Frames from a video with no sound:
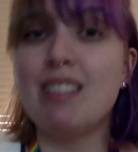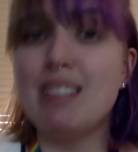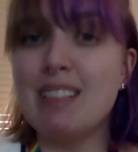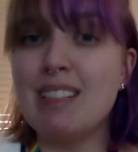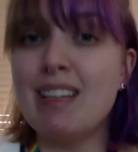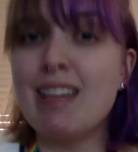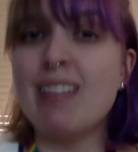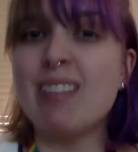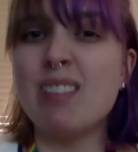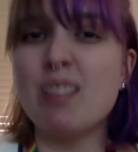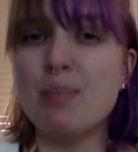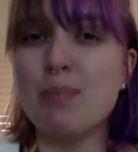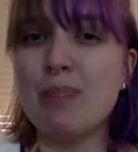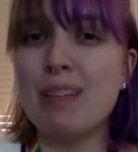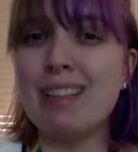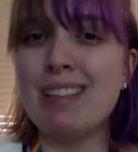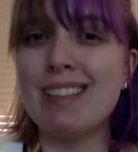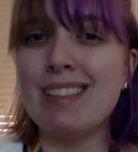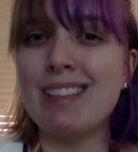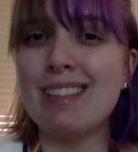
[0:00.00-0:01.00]
get some
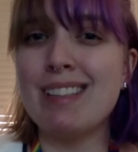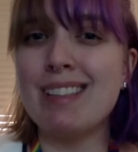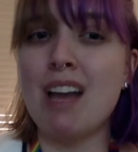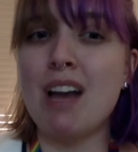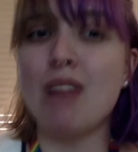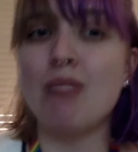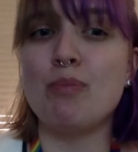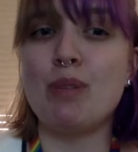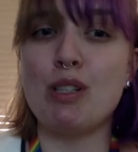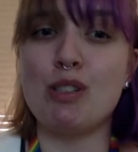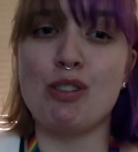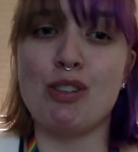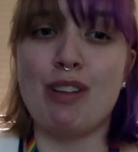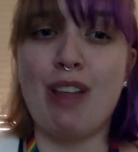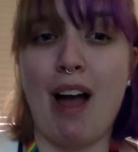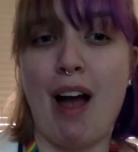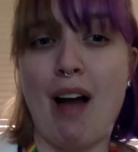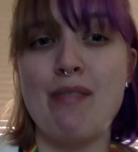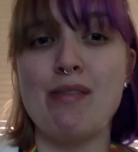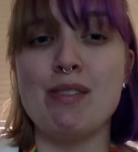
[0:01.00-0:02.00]
basics down, make sure that
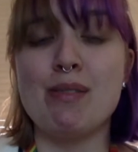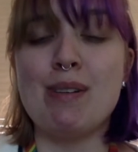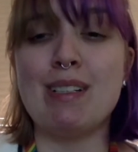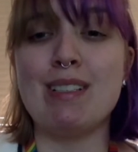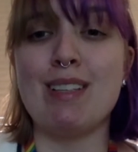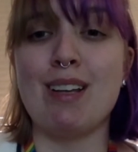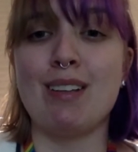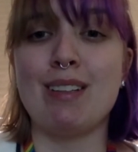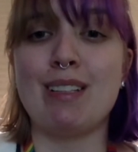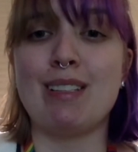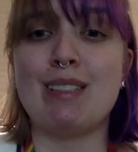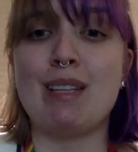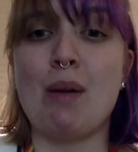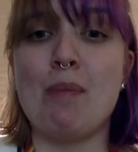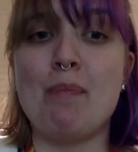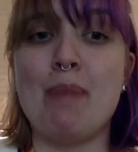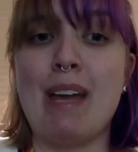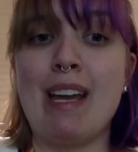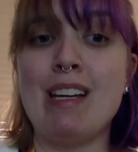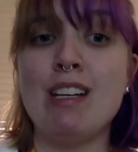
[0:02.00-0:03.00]
everyone's on the same
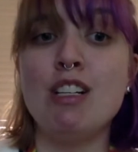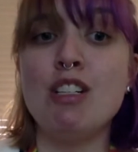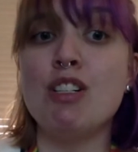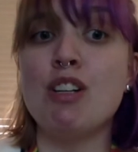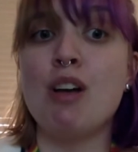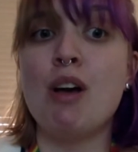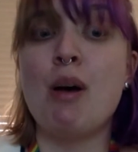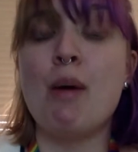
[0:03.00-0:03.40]
page